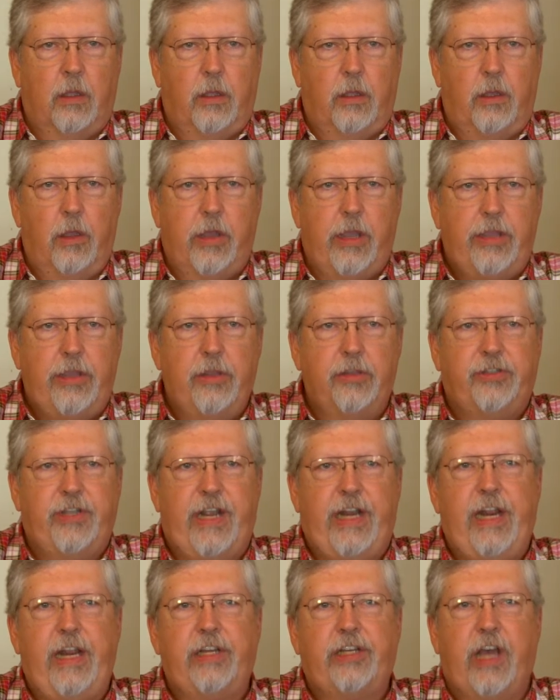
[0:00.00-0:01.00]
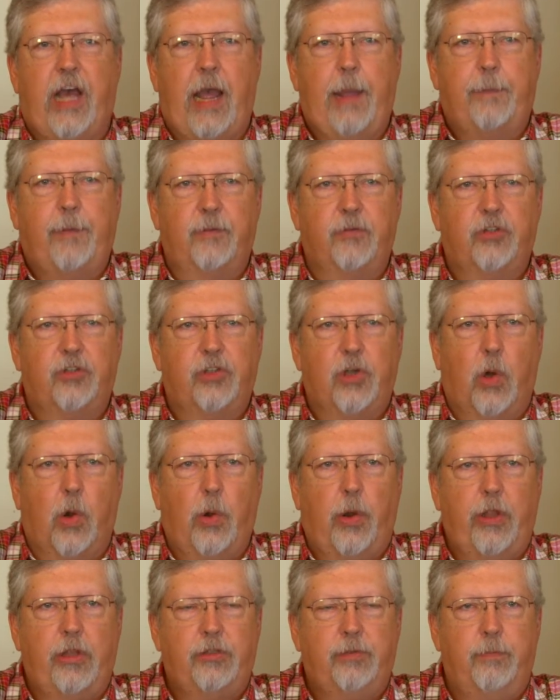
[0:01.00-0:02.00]
You could use any type of
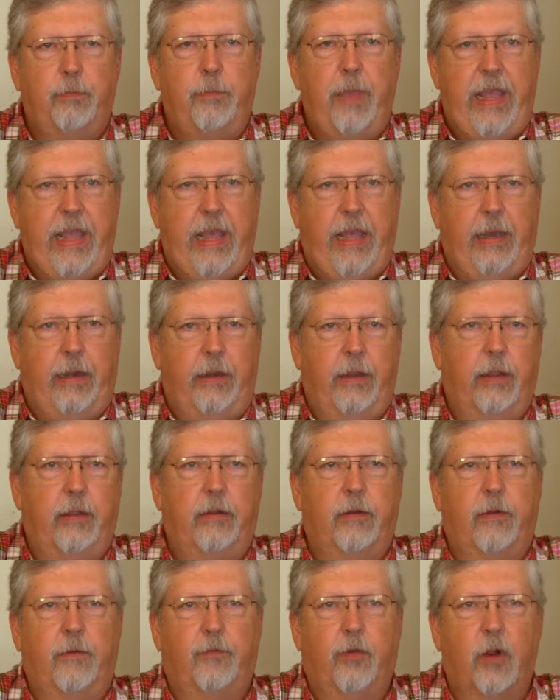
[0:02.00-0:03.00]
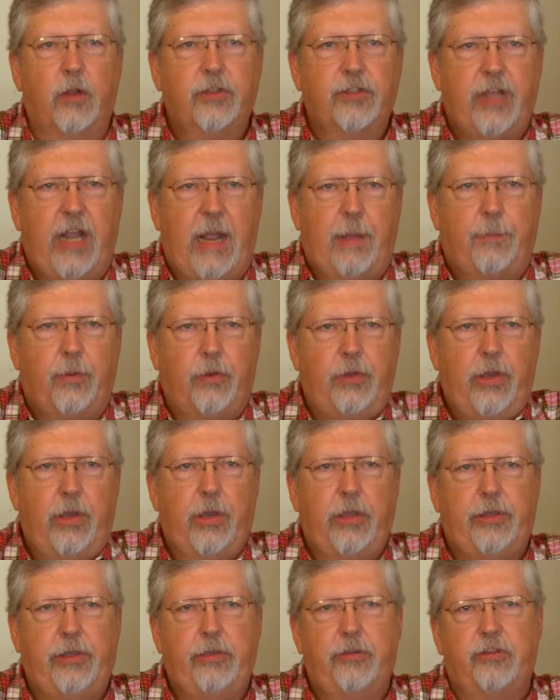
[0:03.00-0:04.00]
storage bin. For example, you
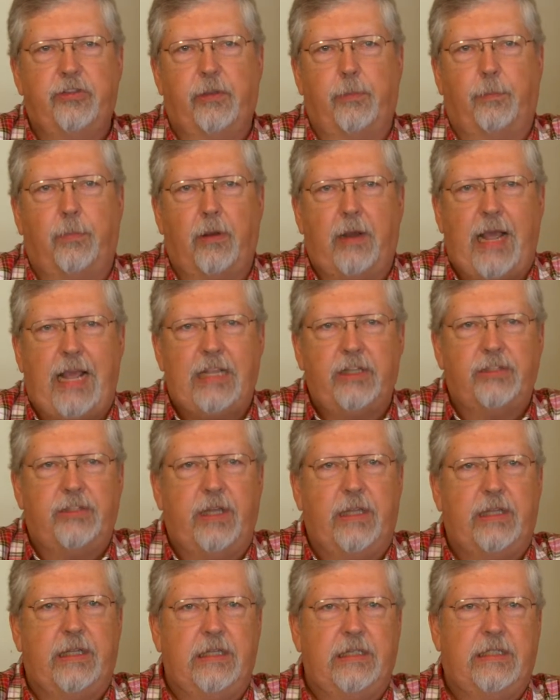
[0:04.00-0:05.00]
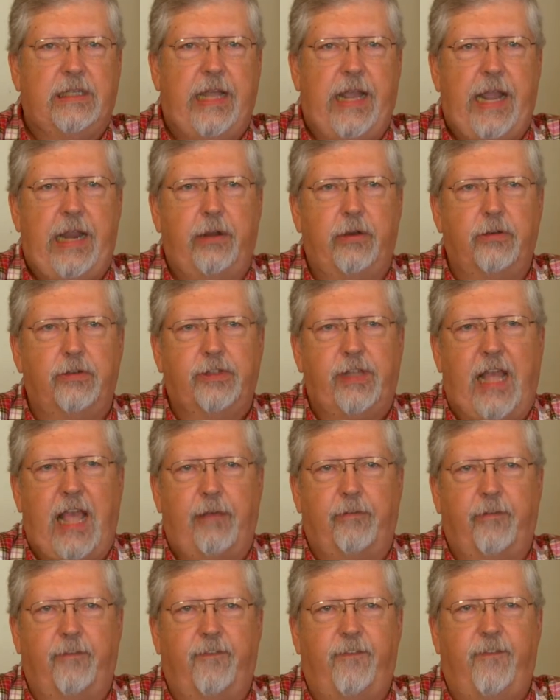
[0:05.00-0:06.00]
could use the plastic containers that
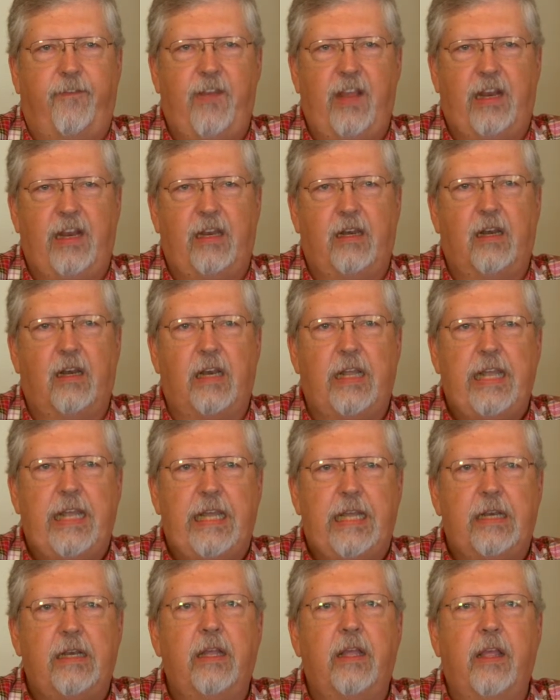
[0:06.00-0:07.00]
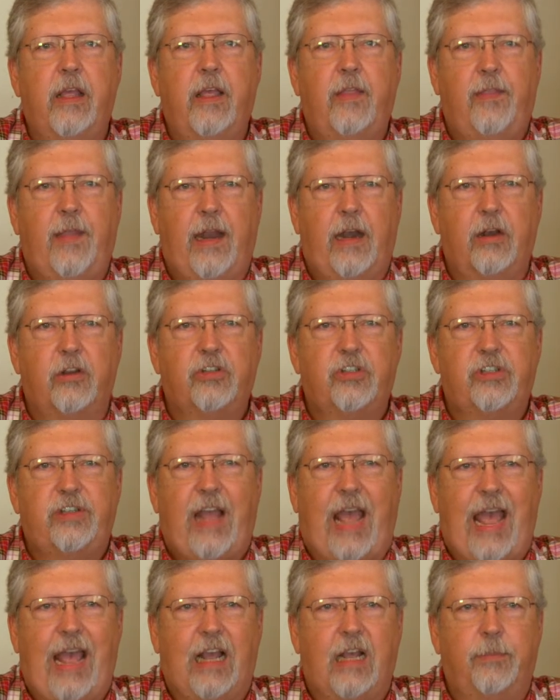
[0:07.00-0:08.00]
have a fitted lid that are
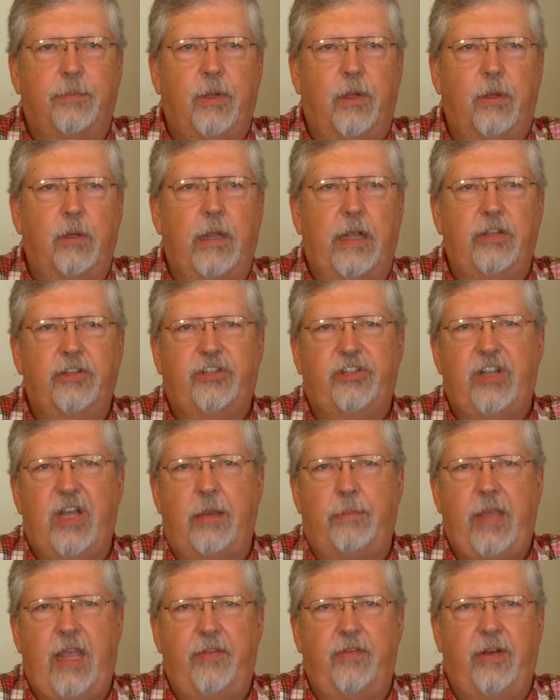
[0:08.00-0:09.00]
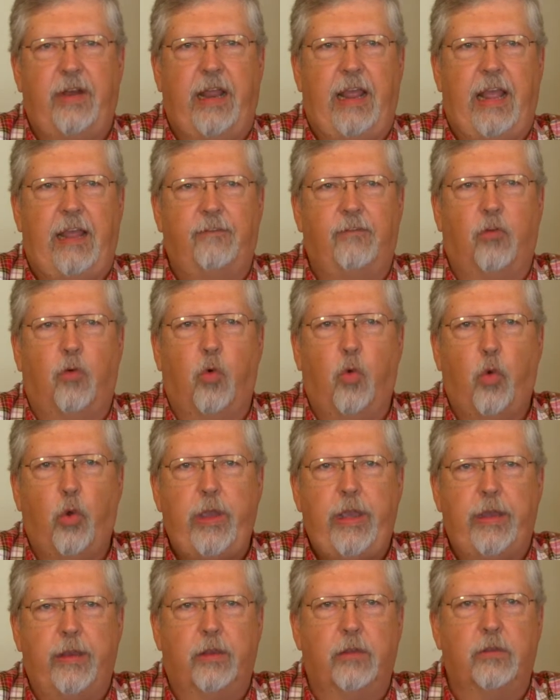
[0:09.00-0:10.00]
stackable, and some even have
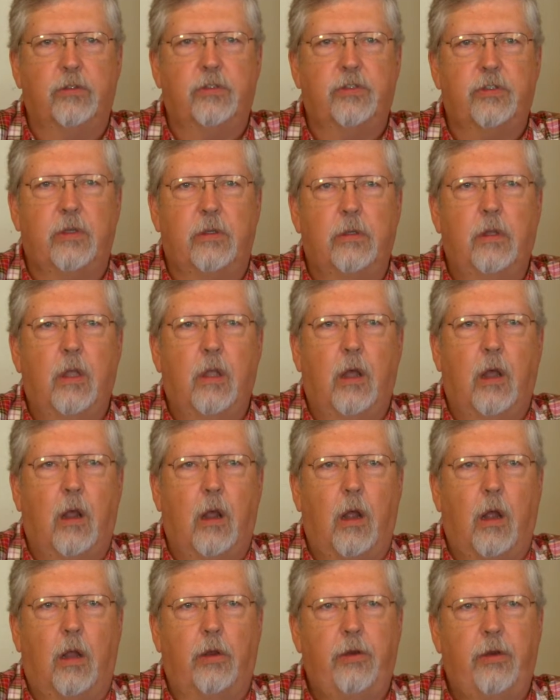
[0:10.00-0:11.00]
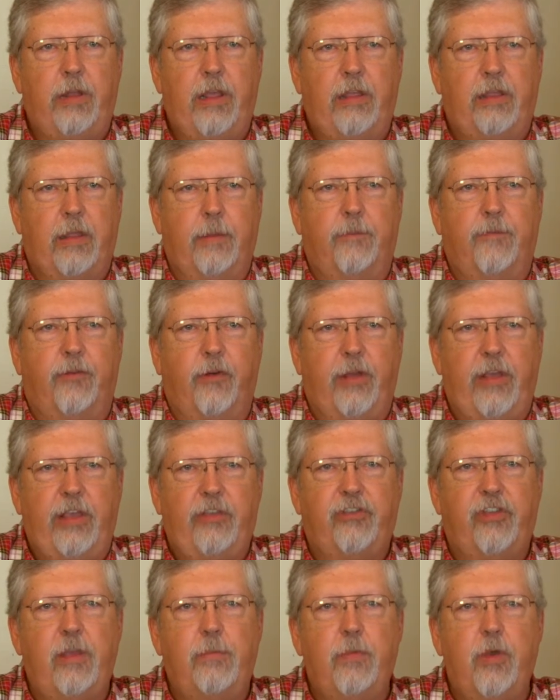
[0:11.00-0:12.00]
wheels underneath them for
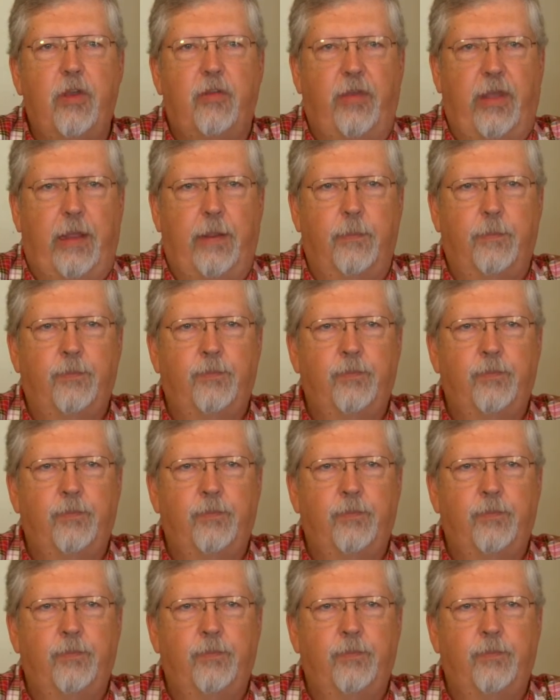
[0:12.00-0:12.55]
easy moving.